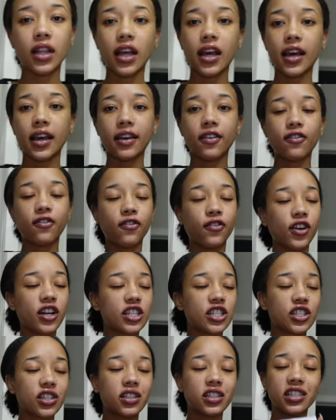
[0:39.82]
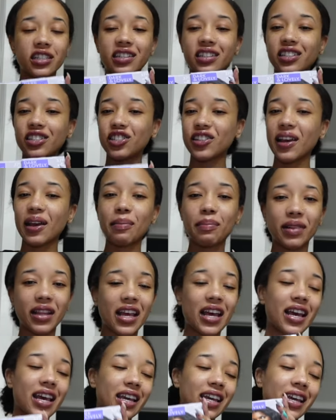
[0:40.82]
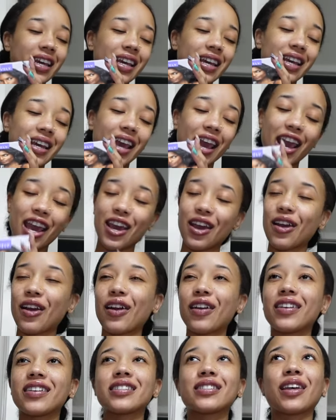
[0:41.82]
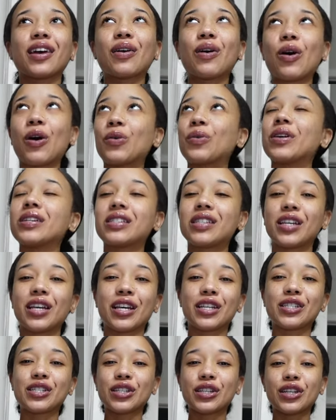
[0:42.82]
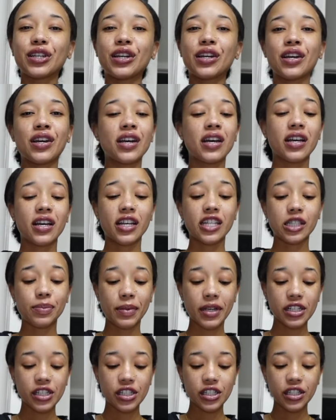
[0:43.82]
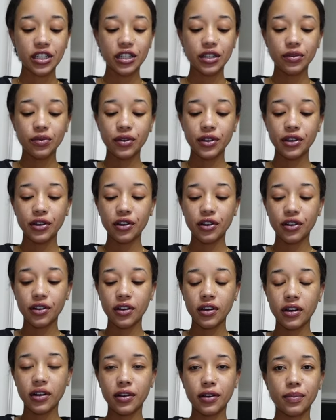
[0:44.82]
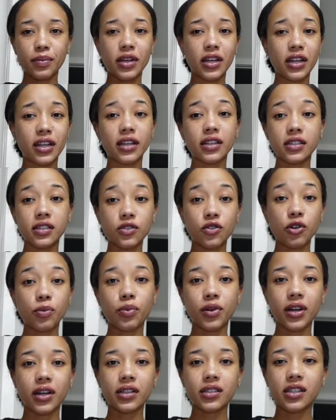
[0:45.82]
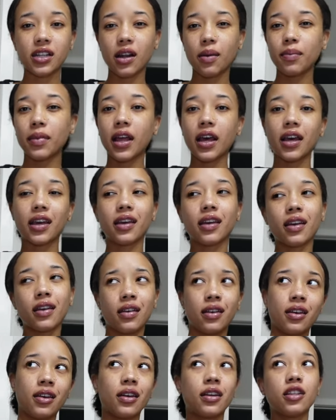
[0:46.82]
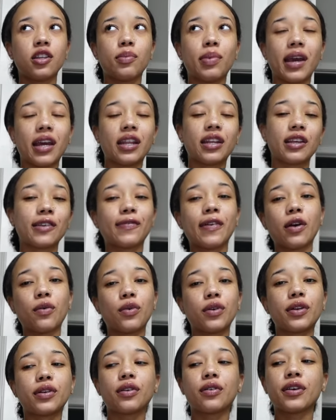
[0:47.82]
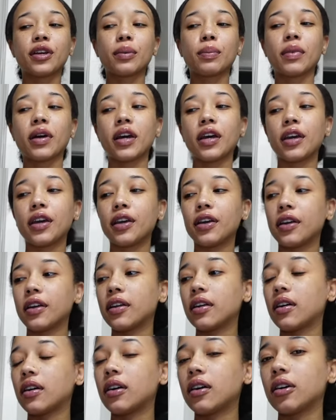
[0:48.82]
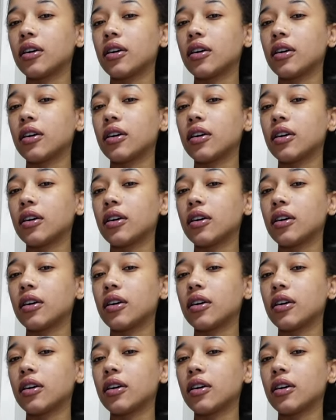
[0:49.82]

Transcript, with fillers: like freshly jet black hair is like always the answer, especially when you're um, getting a silk press and I'm like debating if I want to go get my hair